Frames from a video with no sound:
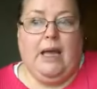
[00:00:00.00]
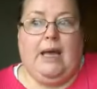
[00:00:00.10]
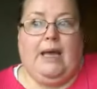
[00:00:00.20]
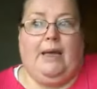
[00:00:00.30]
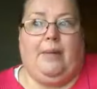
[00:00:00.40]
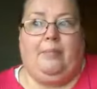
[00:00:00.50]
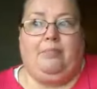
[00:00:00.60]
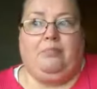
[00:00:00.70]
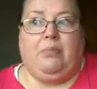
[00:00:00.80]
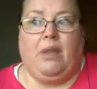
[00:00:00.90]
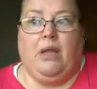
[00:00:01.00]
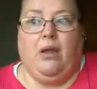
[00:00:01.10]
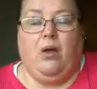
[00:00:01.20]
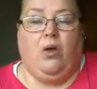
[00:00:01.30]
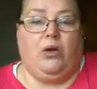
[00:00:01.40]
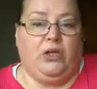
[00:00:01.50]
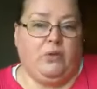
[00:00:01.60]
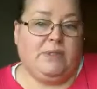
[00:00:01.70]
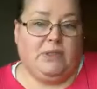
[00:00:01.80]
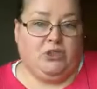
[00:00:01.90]
Or
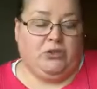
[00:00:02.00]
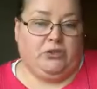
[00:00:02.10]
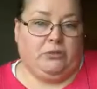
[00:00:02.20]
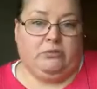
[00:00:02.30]
use each other.